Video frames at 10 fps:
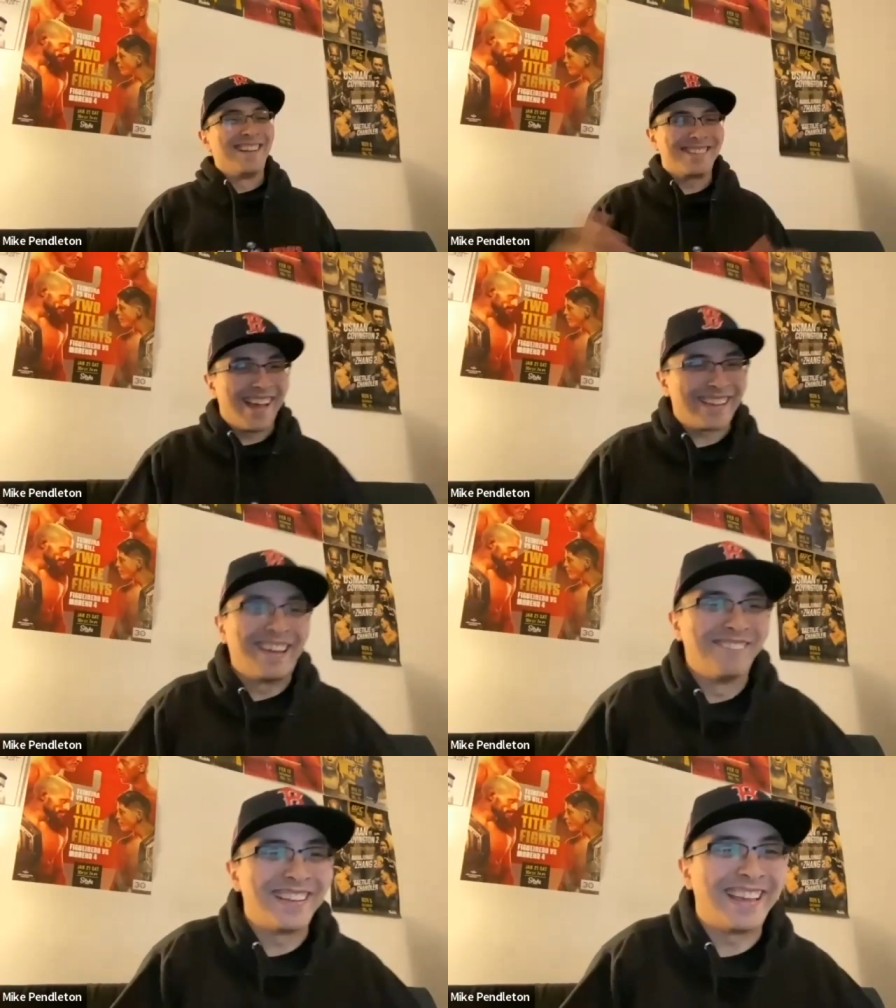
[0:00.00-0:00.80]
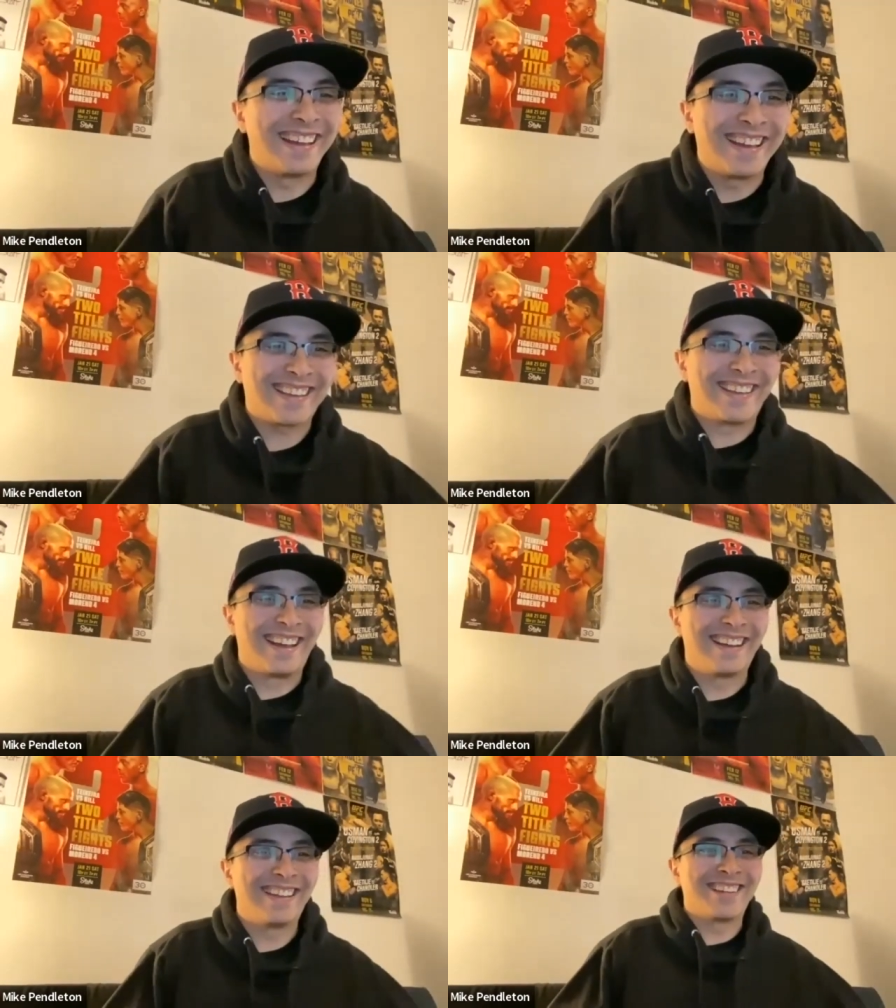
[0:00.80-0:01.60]
to say, go. Can we get it? Can
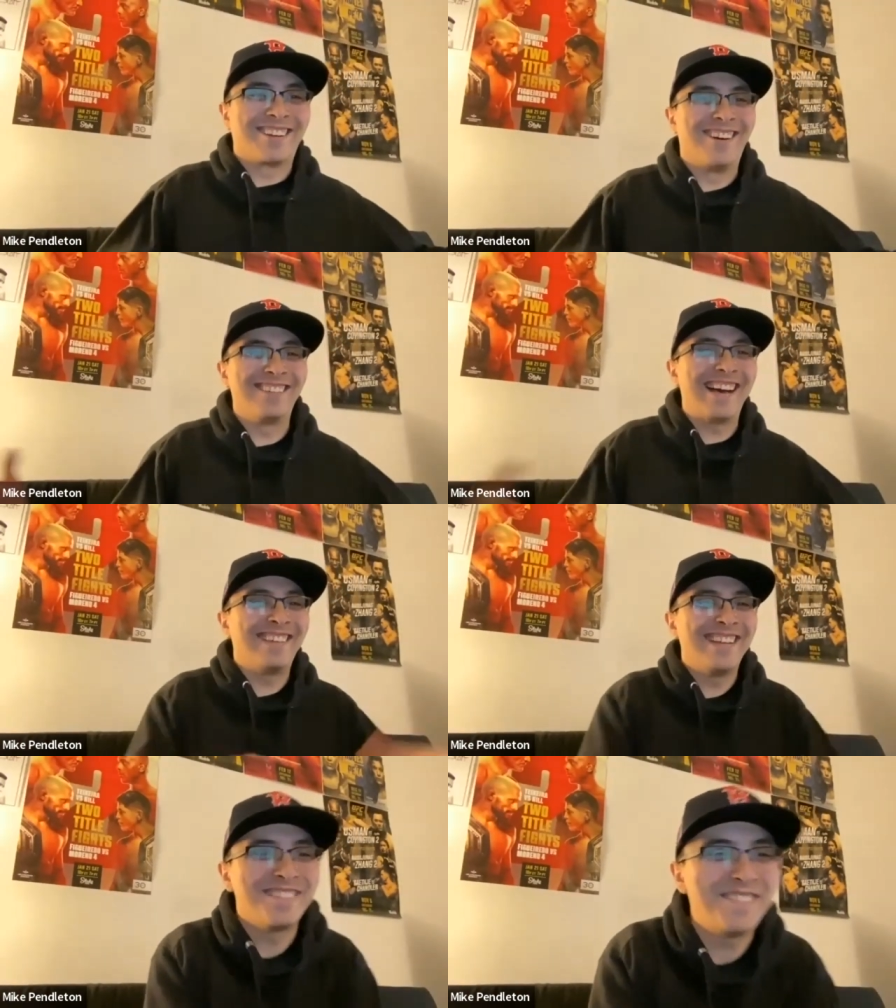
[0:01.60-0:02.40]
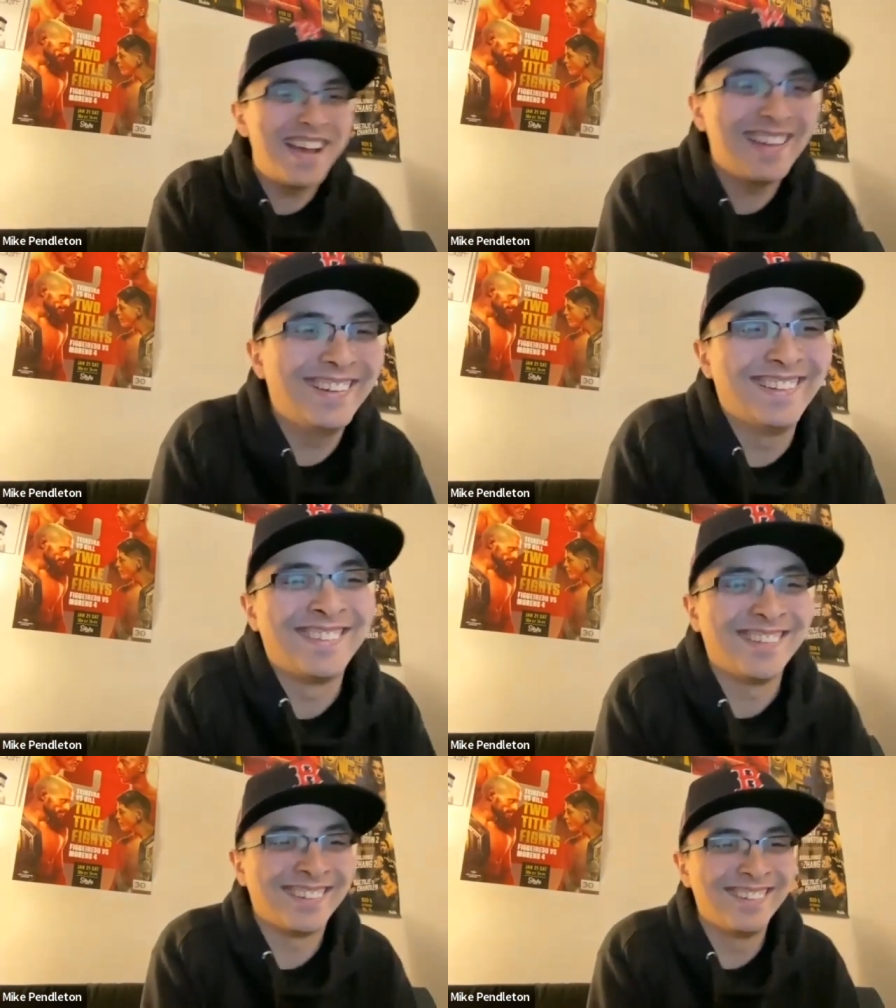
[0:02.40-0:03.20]
I get the call out
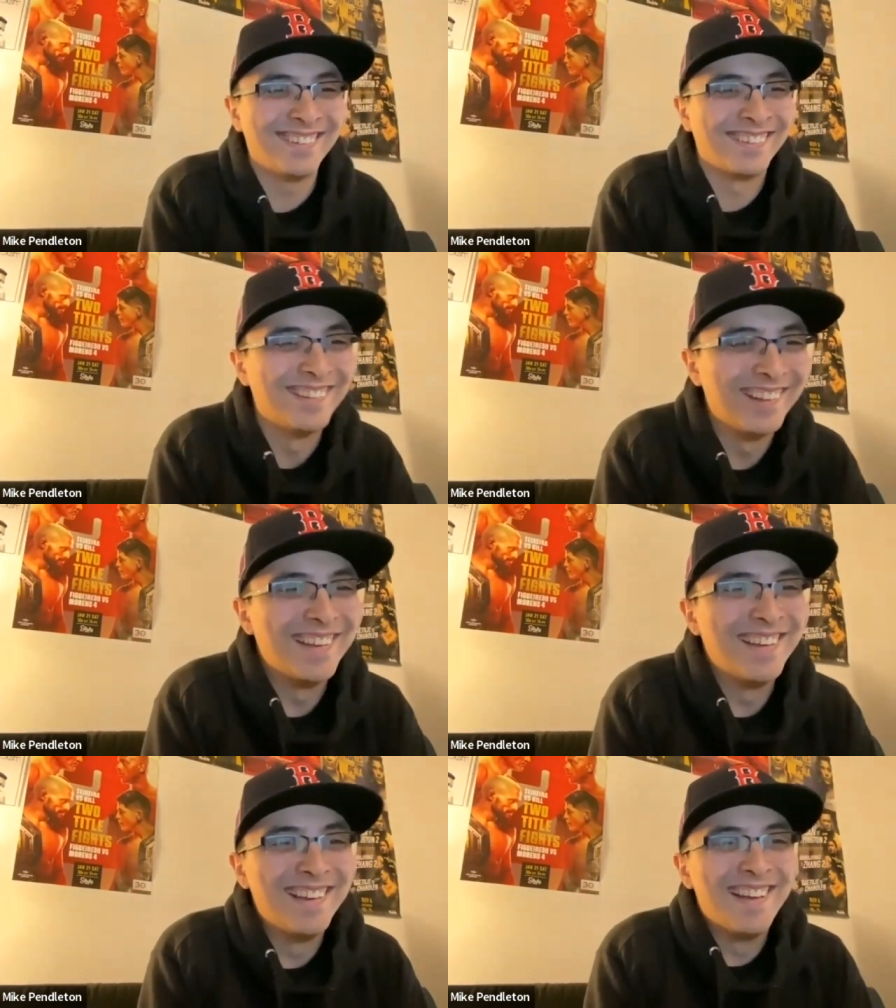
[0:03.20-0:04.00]
here,